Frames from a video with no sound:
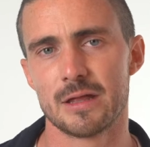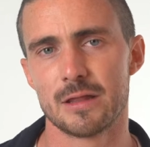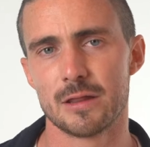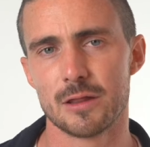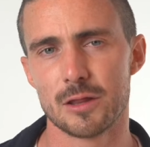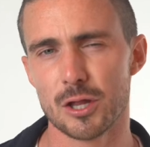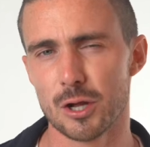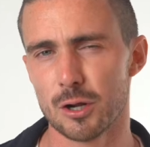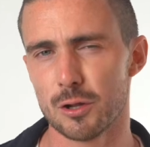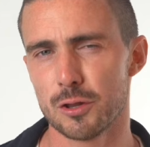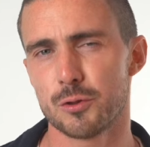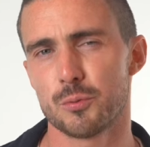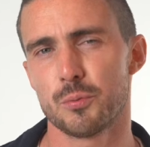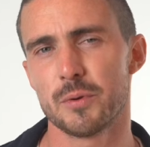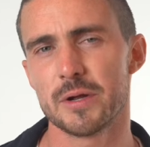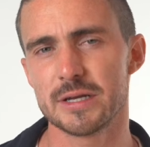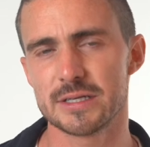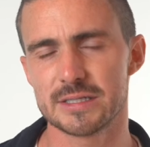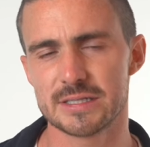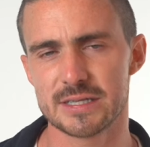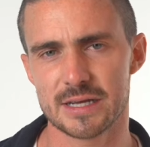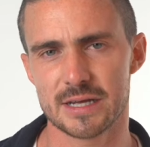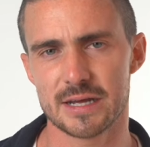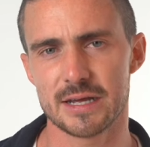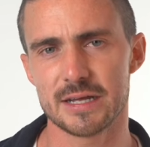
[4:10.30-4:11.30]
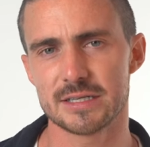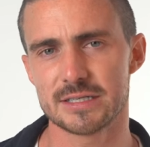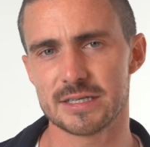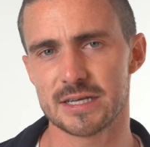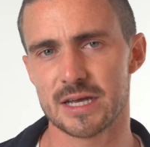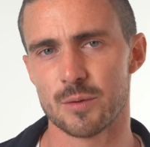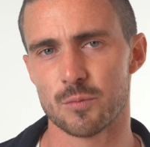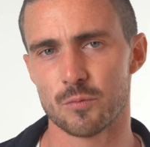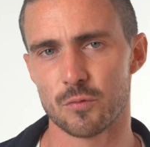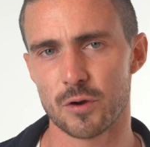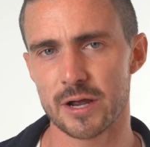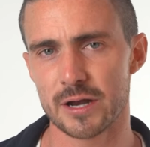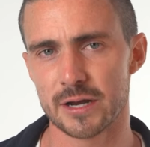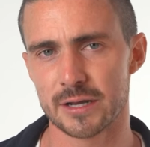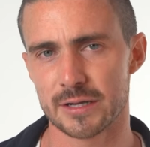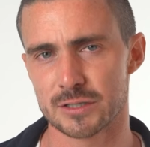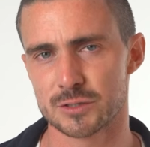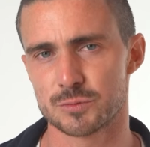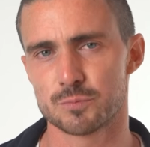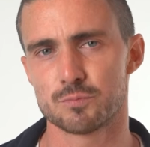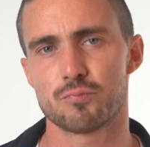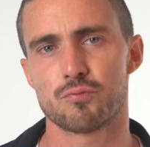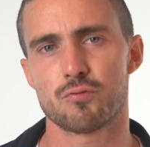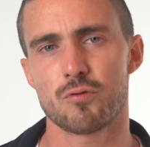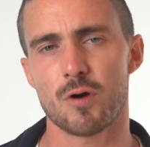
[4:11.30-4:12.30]
their 3 ATM rating is
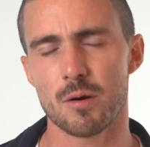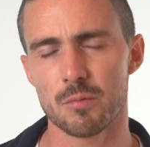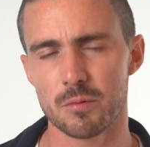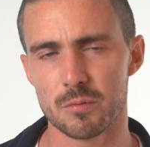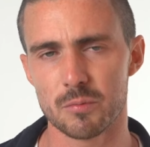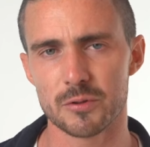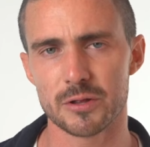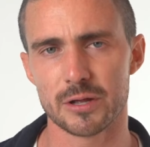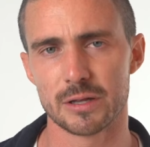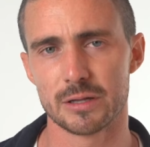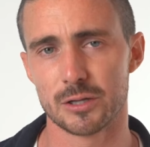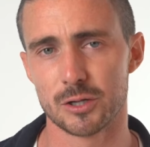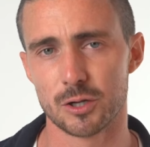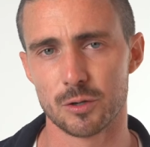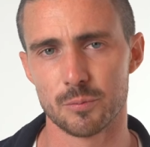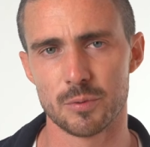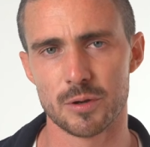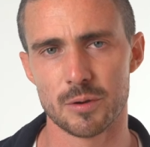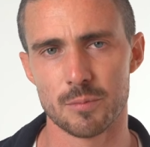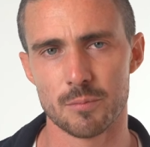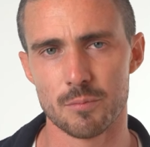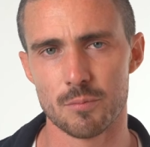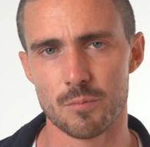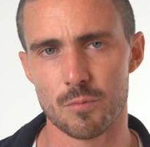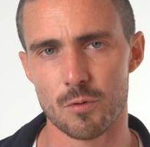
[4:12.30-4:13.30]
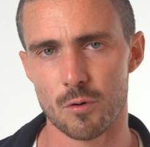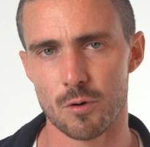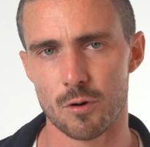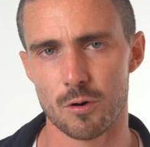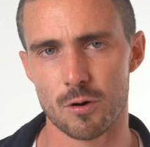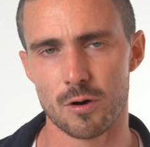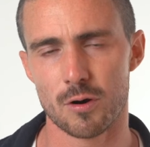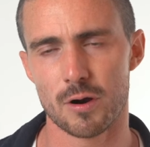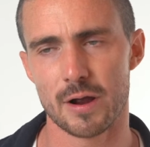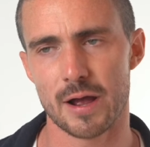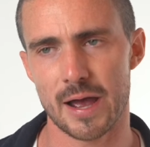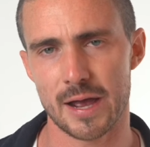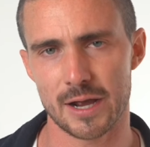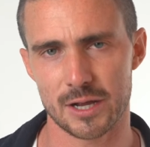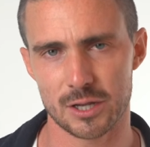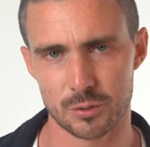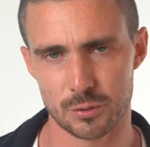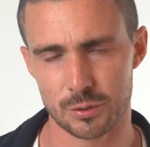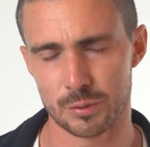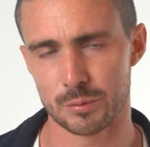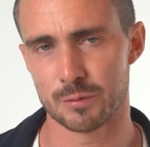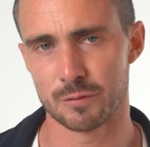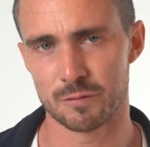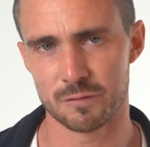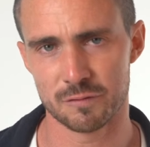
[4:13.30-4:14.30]
probably a little bit more
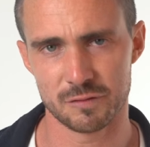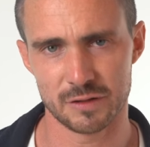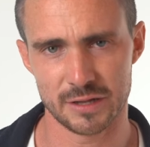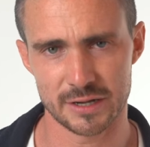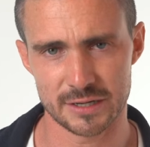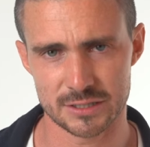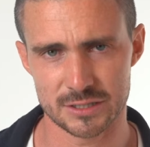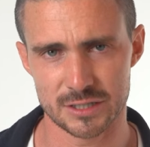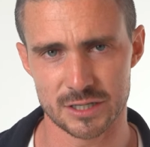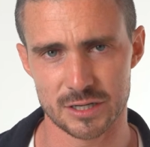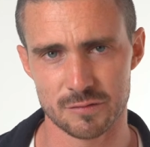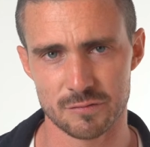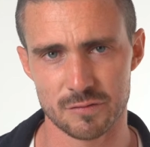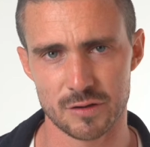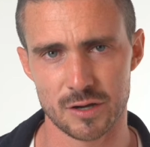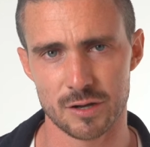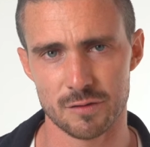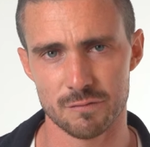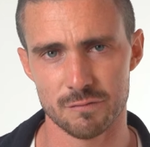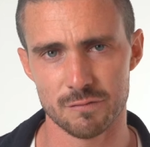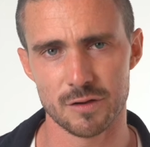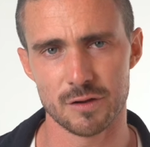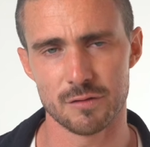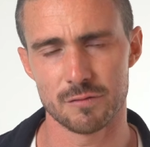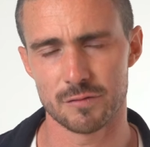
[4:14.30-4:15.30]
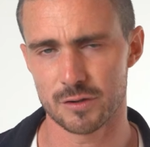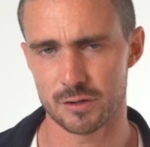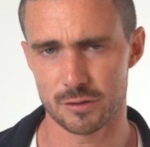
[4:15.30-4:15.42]
accurate and reflective of